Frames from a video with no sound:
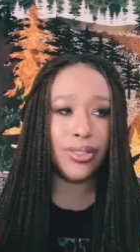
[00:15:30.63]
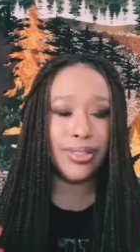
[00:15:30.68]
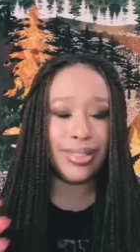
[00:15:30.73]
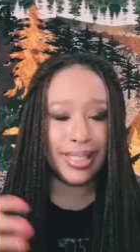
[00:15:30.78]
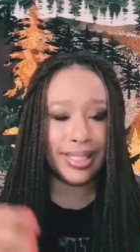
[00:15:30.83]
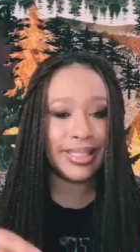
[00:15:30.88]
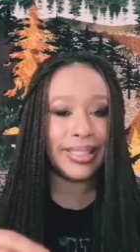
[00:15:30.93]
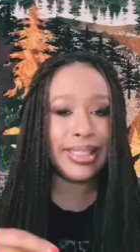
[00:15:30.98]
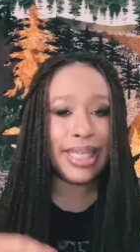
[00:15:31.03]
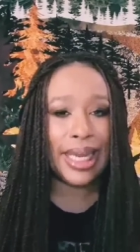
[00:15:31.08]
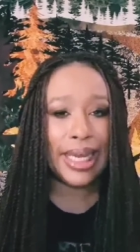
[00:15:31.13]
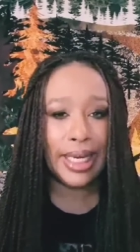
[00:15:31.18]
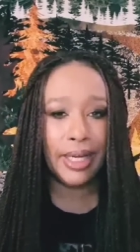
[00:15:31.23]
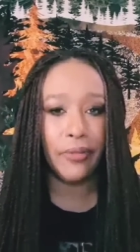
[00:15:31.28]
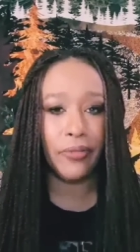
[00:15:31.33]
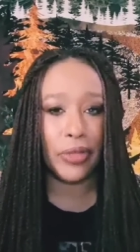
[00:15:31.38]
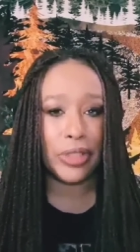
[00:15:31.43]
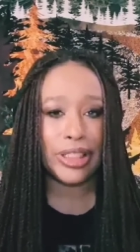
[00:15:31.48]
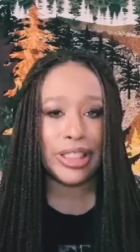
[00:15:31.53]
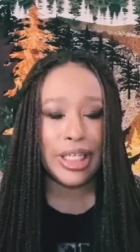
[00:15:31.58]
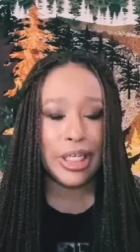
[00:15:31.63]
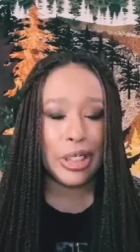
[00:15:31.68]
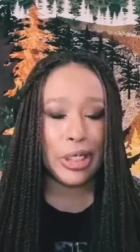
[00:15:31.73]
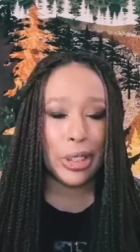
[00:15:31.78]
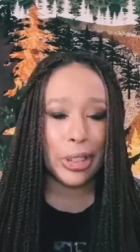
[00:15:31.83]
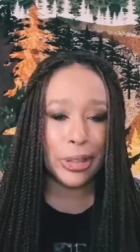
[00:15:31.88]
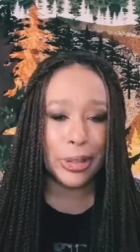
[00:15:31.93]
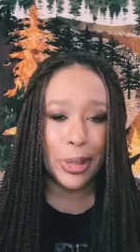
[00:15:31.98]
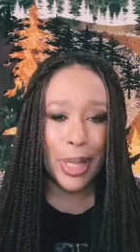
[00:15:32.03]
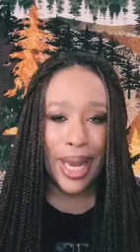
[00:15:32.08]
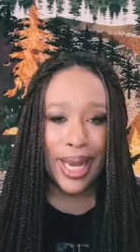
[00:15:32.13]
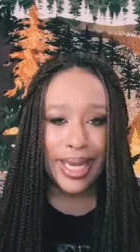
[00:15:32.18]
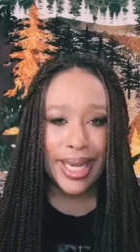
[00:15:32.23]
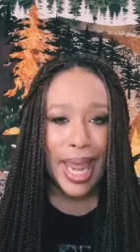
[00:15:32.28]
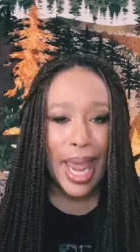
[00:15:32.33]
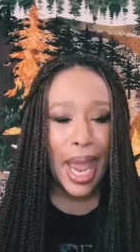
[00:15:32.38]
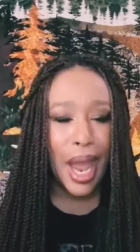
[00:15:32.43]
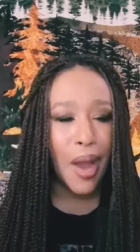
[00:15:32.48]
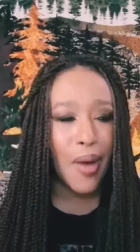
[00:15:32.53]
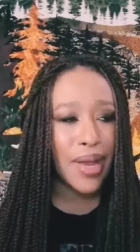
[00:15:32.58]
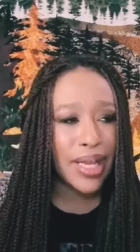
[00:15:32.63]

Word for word: disdain for teachers right now.